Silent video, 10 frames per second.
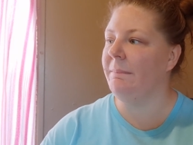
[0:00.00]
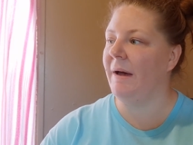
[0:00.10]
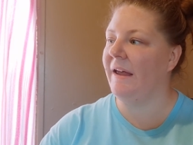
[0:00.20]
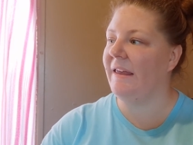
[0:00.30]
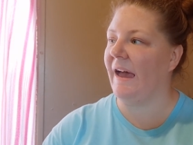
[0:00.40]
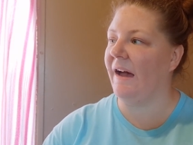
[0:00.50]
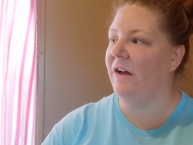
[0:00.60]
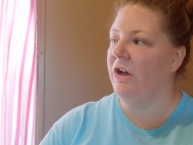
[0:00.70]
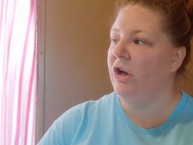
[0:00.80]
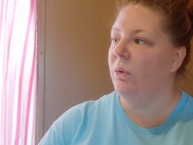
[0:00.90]
But yeah,
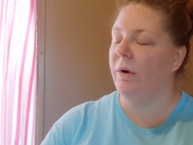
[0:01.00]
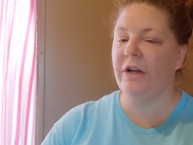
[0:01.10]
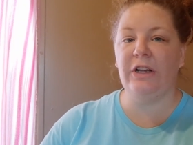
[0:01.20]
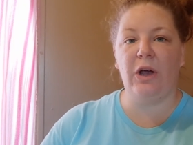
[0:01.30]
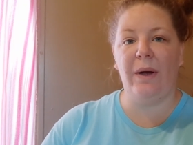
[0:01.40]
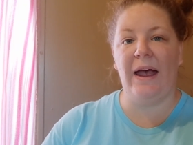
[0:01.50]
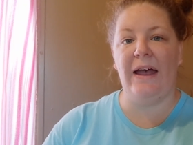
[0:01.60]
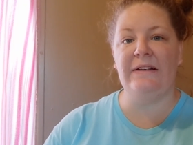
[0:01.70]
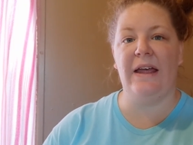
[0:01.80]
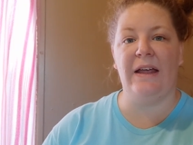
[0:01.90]
we're going to go
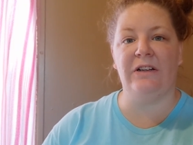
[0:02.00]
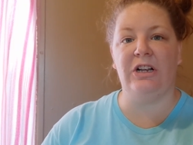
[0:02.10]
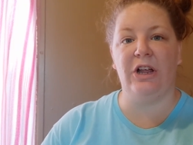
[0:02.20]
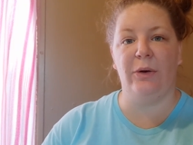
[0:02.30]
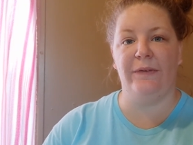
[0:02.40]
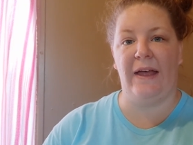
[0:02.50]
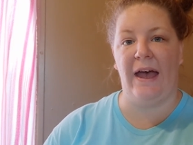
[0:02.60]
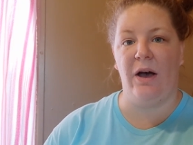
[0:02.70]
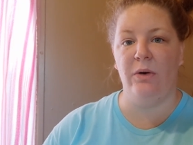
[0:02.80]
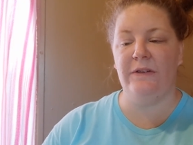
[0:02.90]
ahead and close
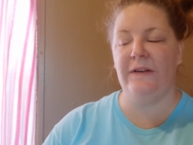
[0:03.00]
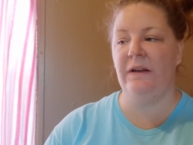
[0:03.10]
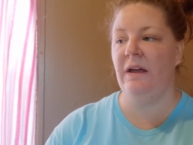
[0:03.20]
out.